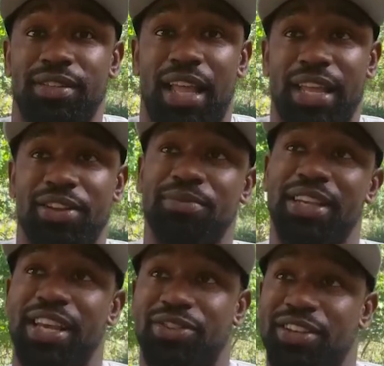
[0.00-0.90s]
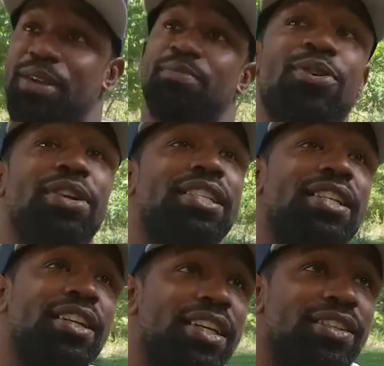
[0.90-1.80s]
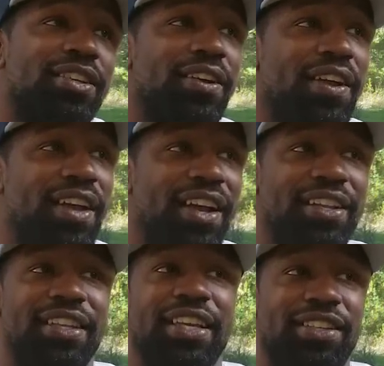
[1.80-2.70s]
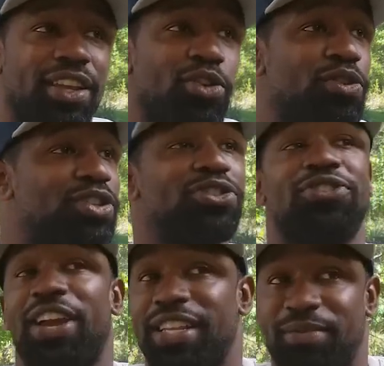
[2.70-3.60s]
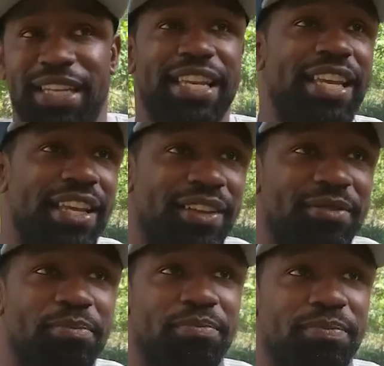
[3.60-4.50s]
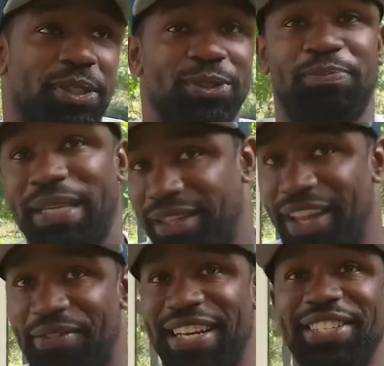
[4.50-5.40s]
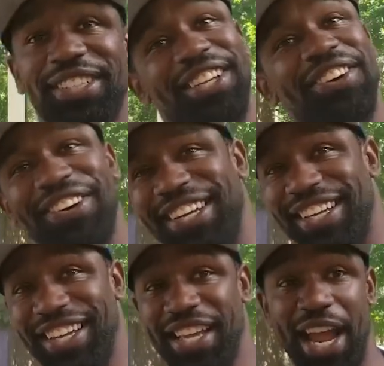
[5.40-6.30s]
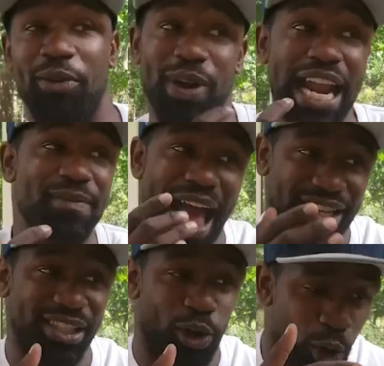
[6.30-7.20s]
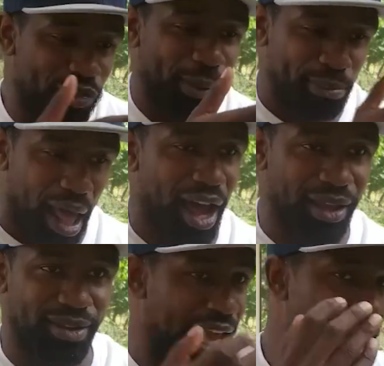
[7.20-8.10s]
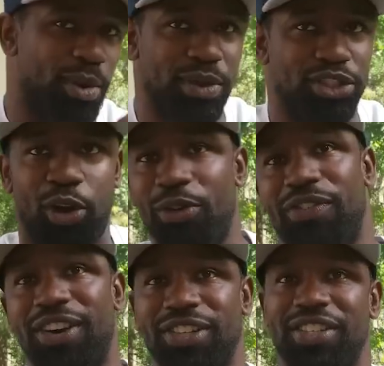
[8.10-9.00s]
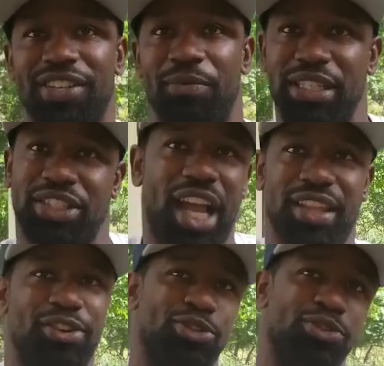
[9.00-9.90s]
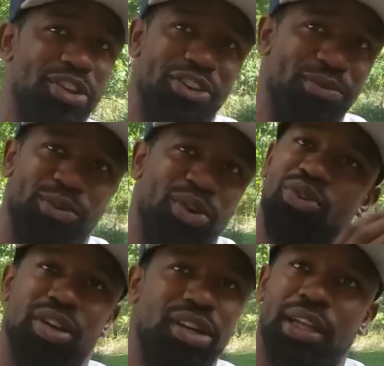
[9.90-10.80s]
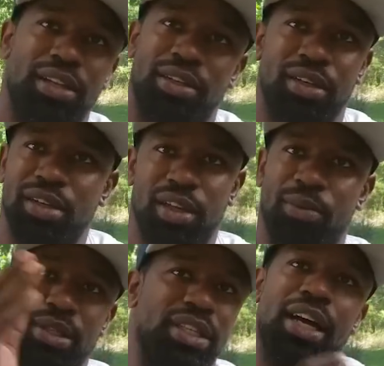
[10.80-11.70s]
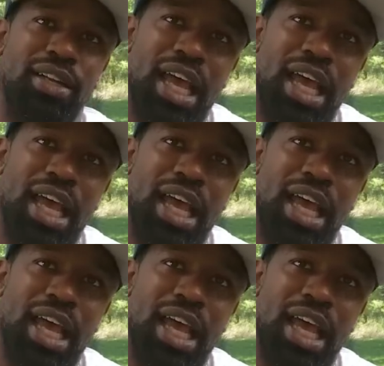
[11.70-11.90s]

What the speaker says: Like, you know what I'm saying? So I was like, listen to this. And then he's like, yo, this is crazy. I'm like, yeah, but there's beat left. I need you to get on it. Yeah. And Reem actually on the block came up with his whole verse. Yeah. And we just shot down the studio and recorded it, and it was done.